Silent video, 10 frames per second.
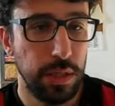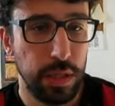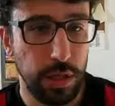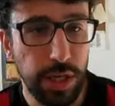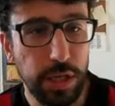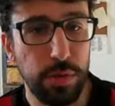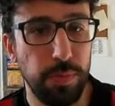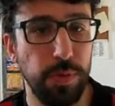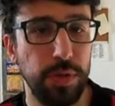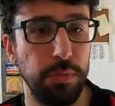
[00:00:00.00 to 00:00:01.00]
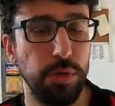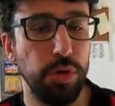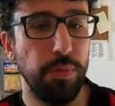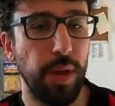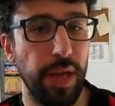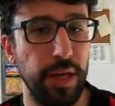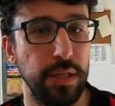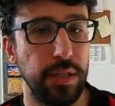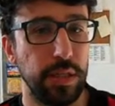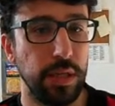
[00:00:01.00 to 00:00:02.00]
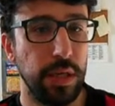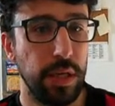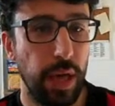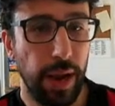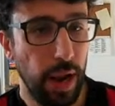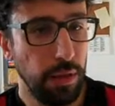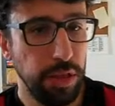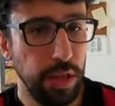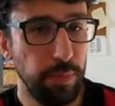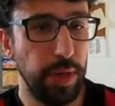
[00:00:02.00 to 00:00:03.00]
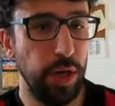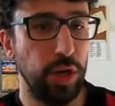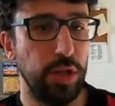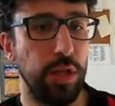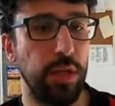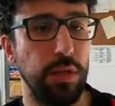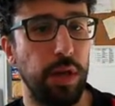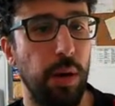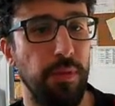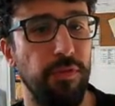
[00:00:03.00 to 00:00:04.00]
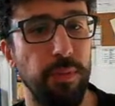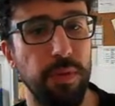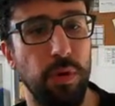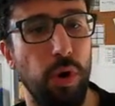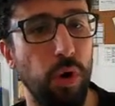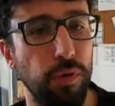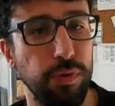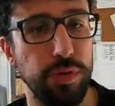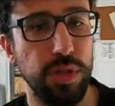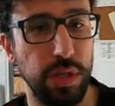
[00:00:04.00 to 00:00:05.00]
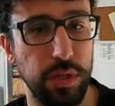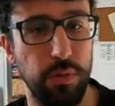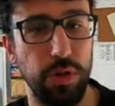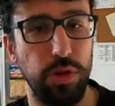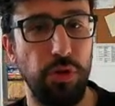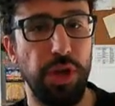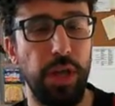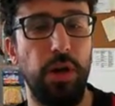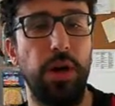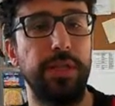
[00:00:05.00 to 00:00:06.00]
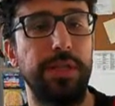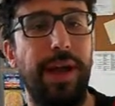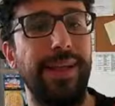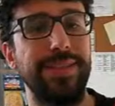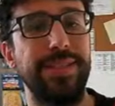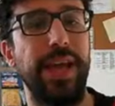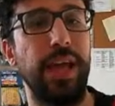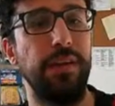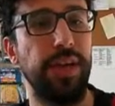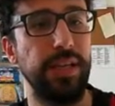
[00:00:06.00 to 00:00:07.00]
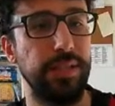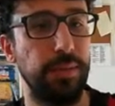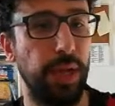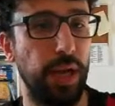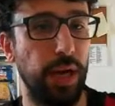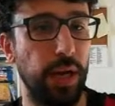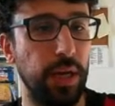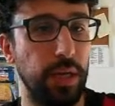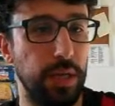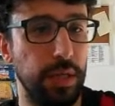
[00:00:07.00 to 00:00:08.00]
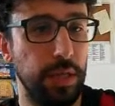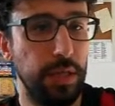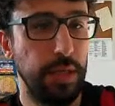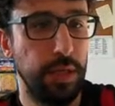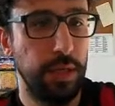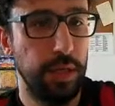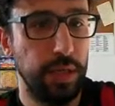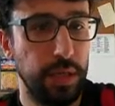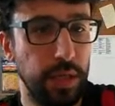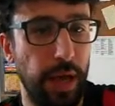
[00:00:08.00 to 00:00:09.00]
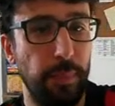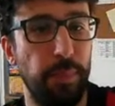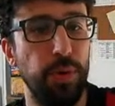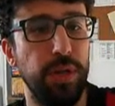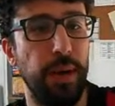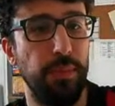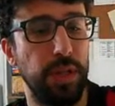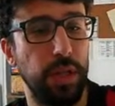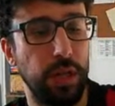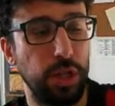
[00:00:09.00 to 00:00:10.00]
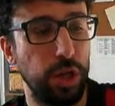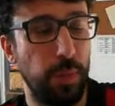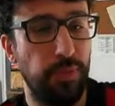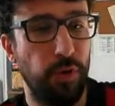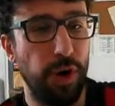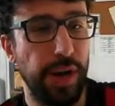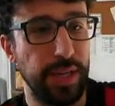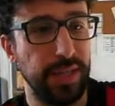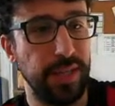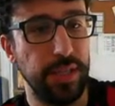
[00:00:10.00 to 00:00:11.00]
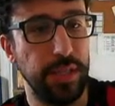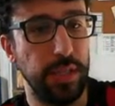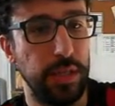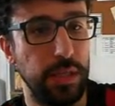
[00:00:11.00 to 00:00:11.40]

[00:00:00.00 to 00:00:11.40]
You need to put some new players. And I don't think Belotti is coming from an awful season with Torino. It's going to save AC Milan and put them in the top 4 next season.